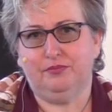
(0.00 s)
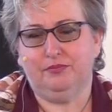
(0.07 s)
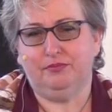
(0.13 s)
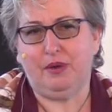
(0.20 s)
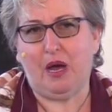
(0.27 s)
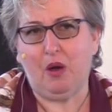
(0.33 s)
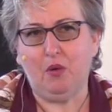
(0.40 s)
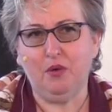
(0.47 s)

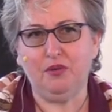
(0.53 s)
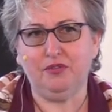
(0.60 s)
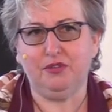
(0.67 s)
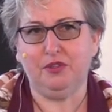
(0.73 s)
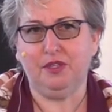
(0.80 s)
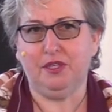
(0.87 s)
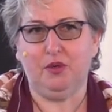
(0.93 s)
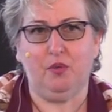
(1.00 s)

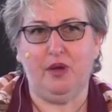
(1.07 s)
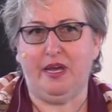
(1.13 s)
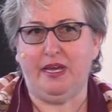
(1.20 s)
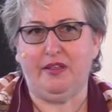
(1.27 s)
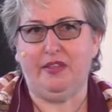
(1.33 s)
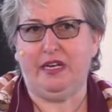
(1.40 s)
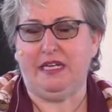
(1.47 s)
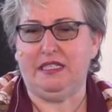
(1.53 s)
Powerful in a
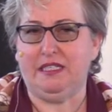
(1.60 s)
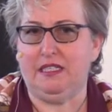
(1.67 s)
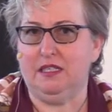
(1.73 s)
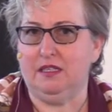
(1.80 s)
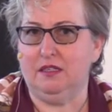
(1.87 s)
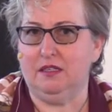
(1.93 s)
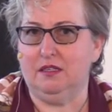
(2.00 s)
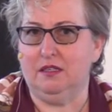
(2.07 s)
way that I
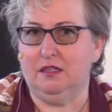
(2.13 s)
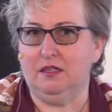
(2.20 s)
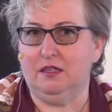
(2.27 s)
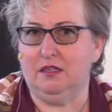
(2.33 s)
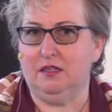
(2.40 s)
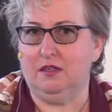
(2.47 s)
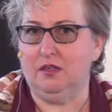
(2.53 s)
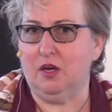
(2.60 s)
didn't
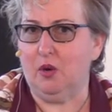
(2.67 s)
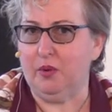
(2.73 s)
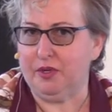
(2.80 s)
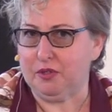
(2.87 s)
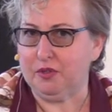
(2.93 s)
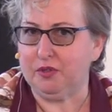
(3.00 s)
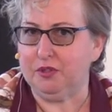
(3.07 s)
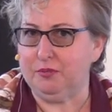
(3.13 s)
know
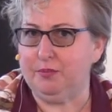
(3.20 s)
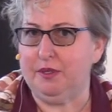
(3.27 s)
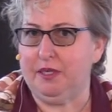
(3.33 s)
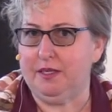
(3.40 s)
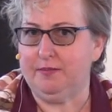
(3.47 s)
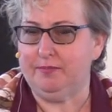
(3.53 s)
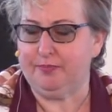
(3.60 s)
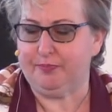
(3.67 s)
it could be.